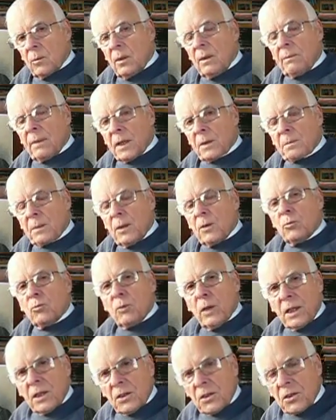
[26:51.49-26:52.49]
we must be
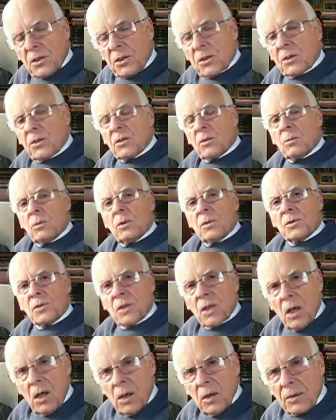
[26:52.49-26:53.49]
rich towards
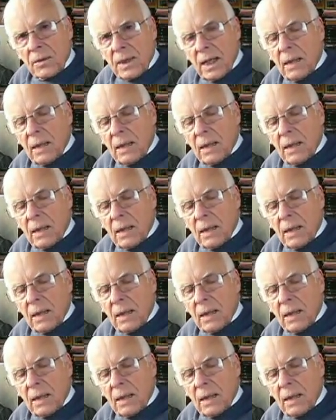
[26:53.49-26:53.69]
God.